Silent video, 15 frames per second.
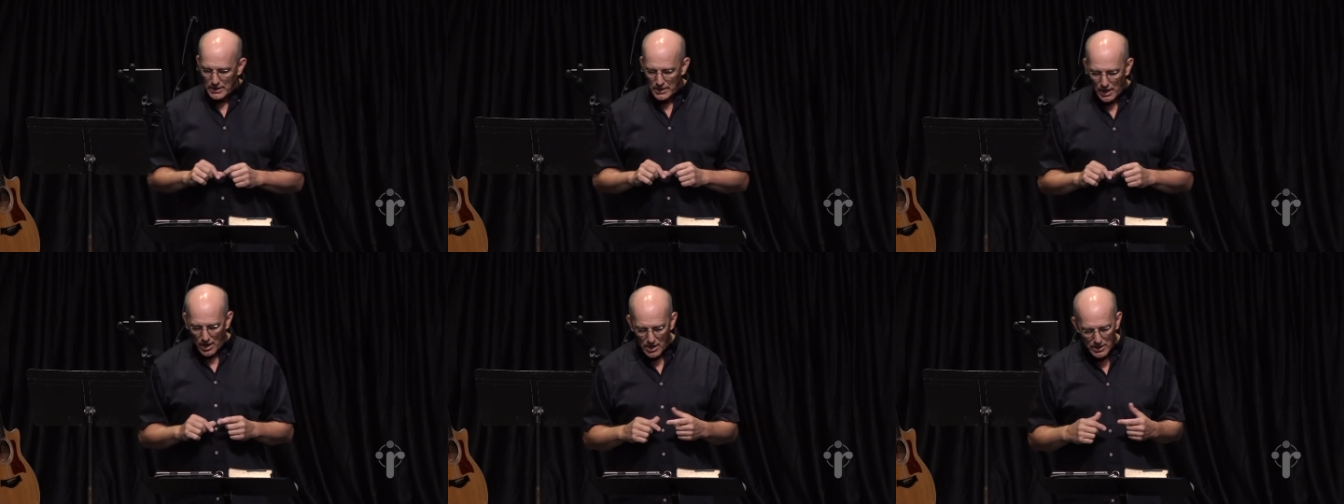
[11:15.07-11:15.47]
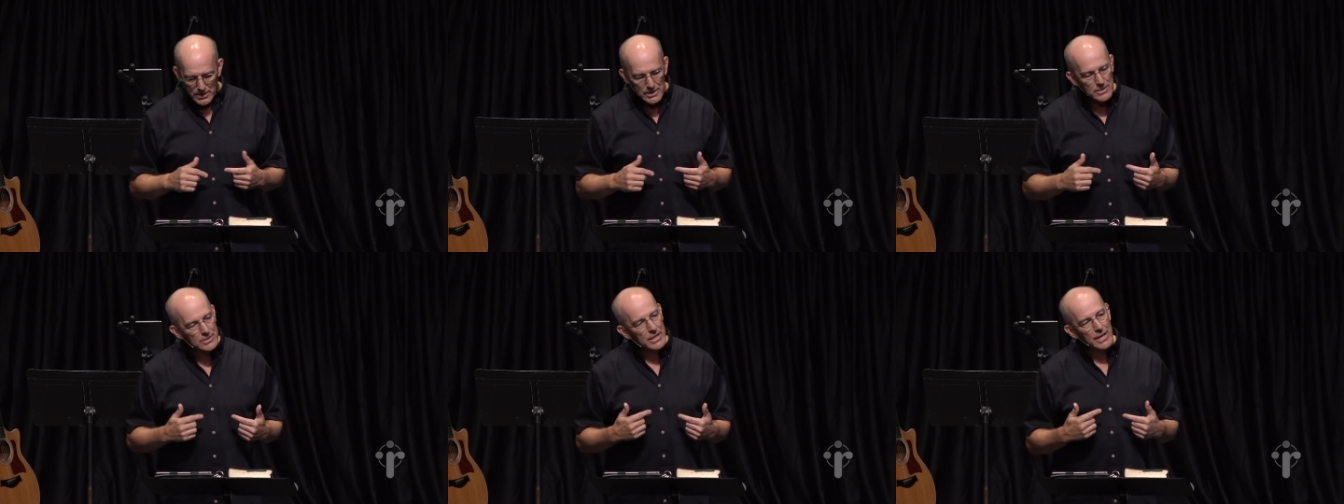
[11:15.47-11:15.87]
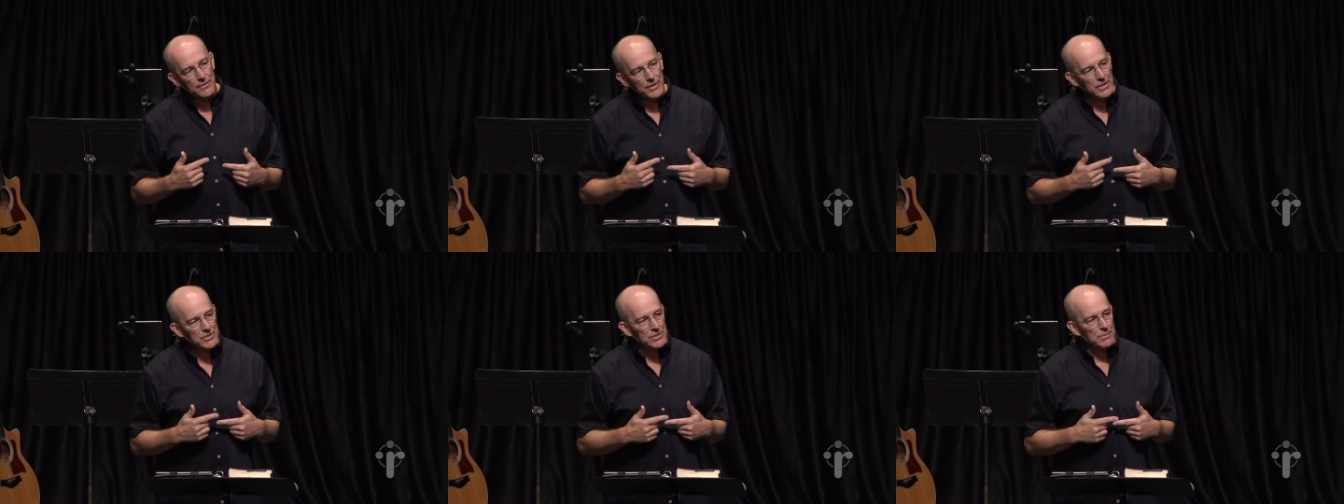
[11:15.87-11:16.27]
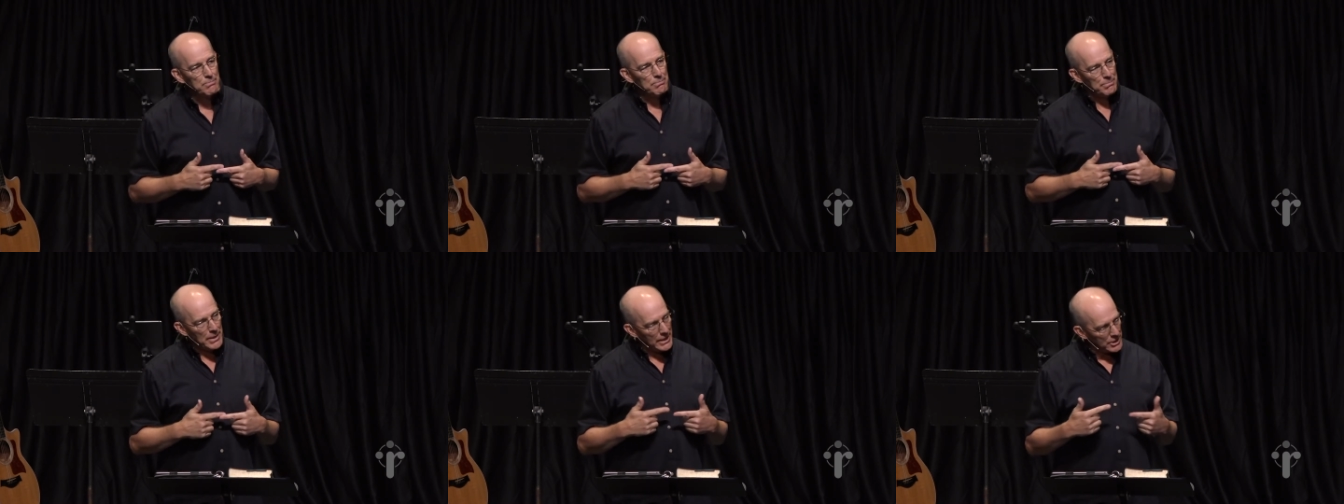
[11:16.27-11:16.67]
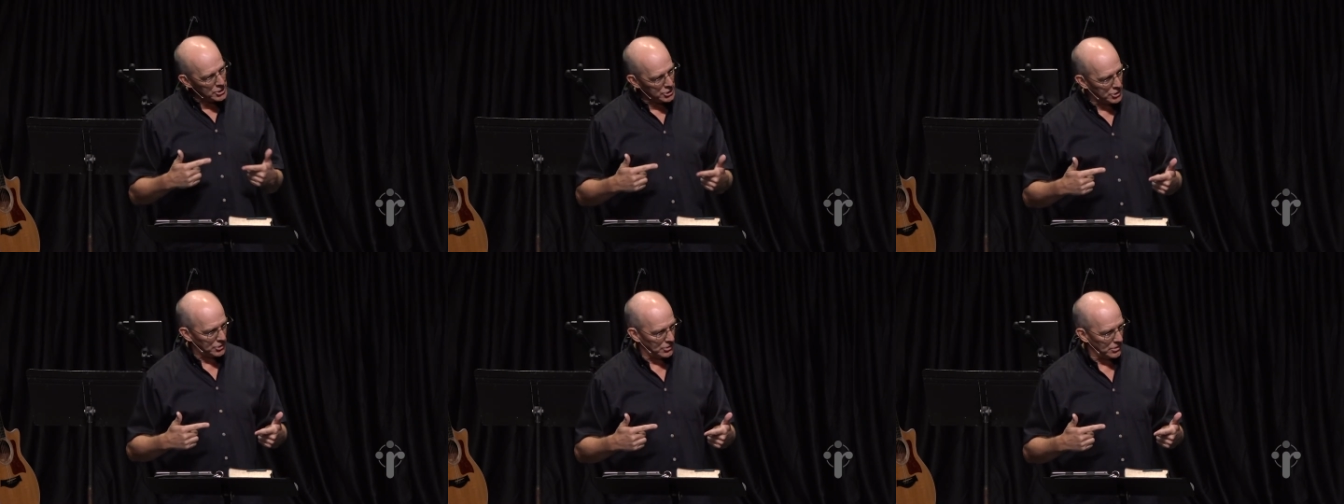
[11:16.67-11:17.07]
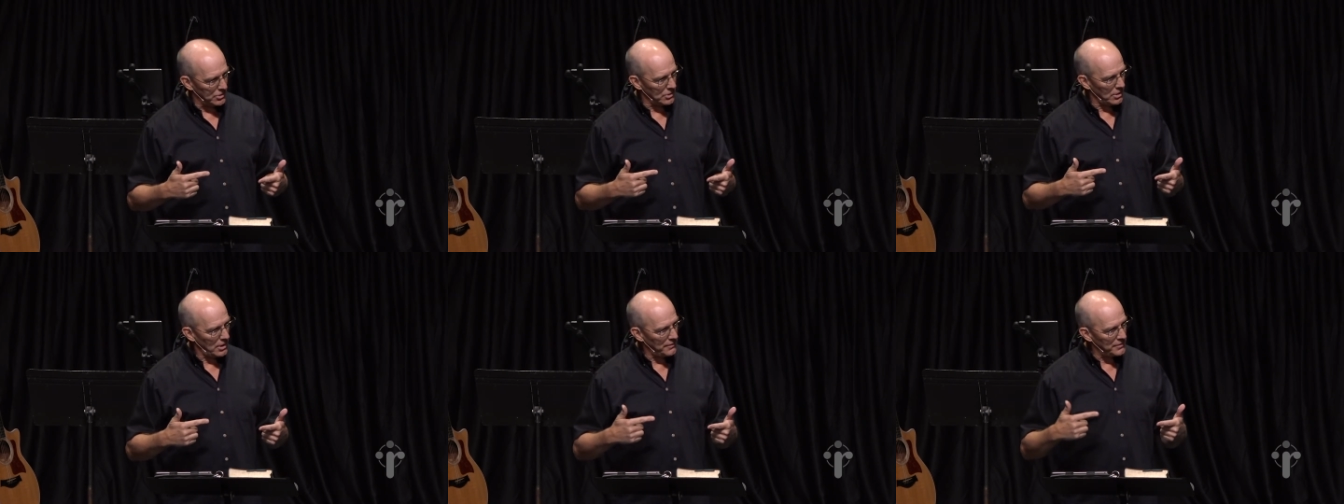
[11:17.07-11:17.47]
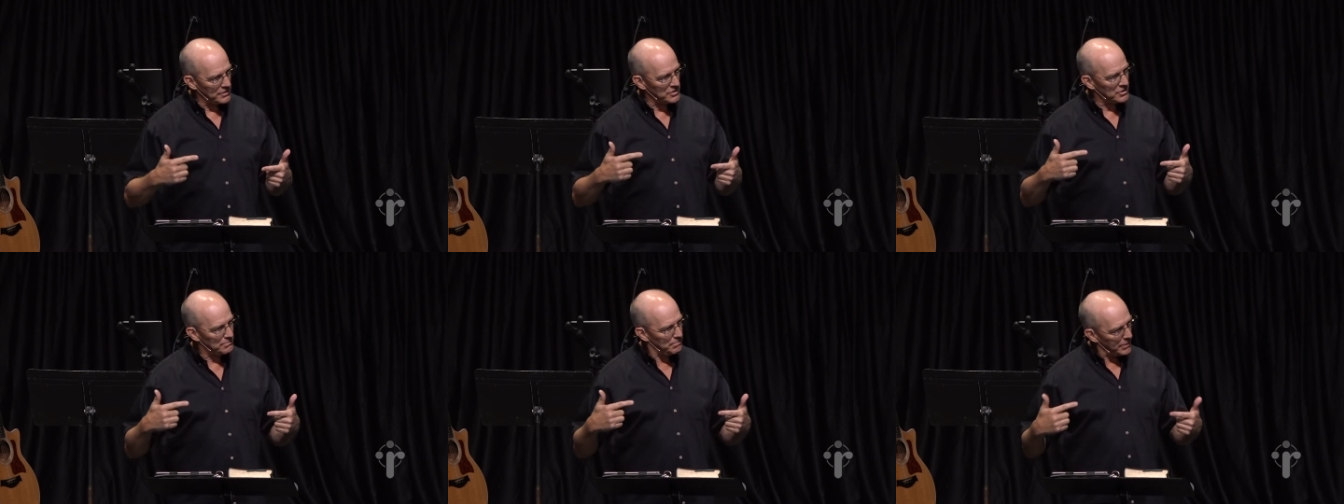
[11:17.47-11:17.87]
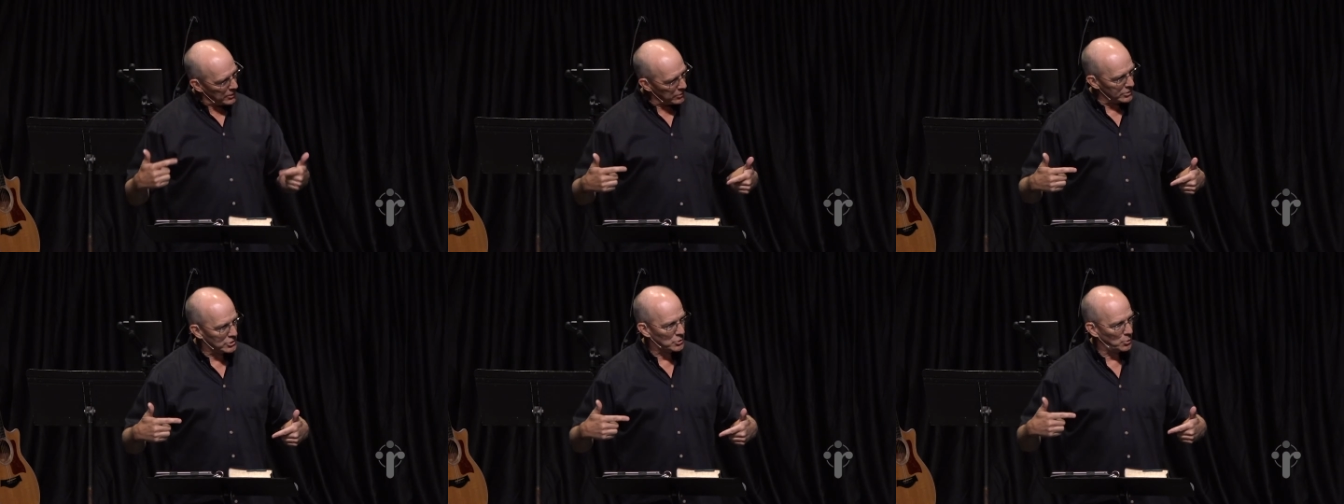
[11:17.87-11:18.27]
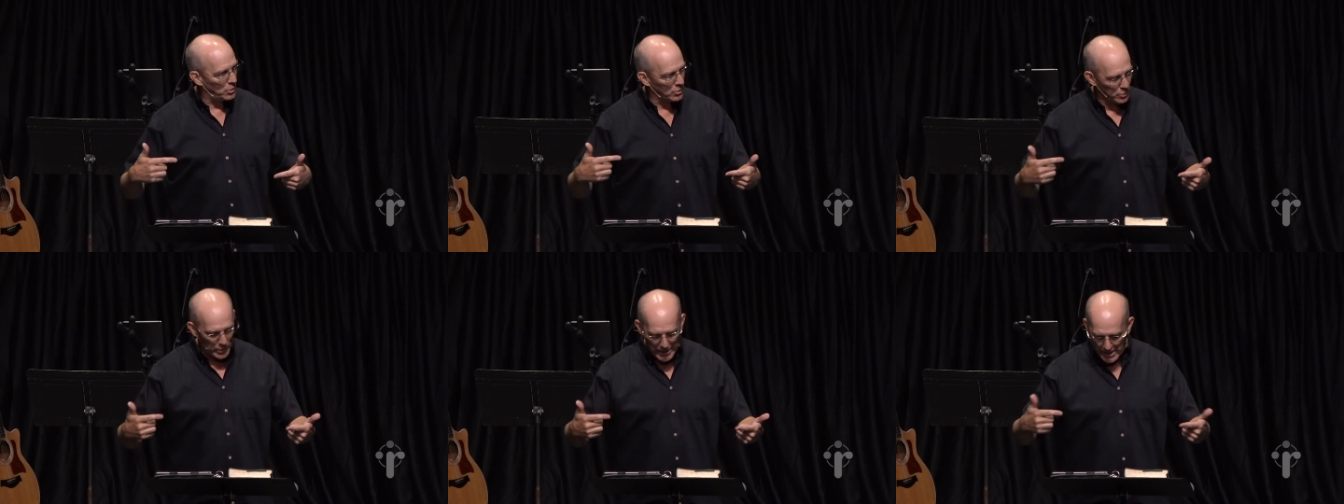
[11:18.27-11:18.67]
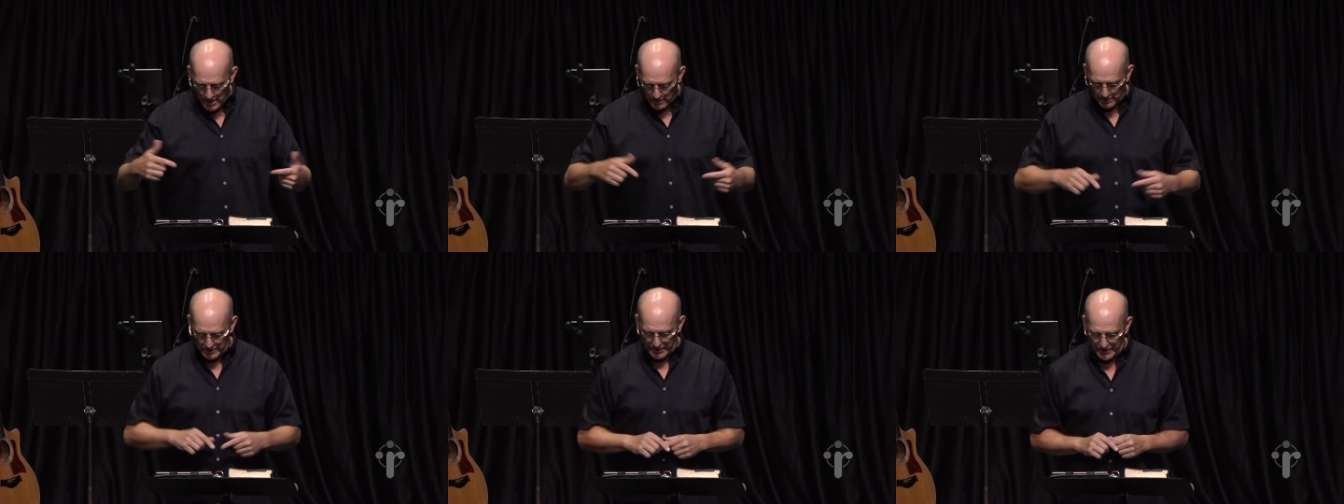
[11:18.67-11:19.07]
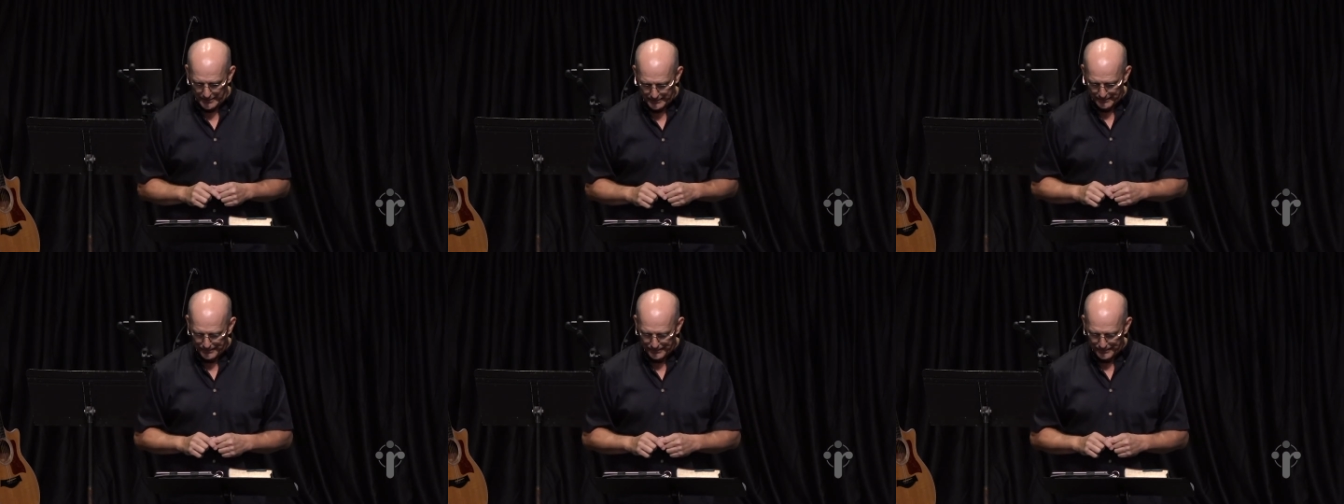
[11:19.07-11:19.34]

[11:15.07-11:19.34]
God is giving us a picture of a spiritual reality.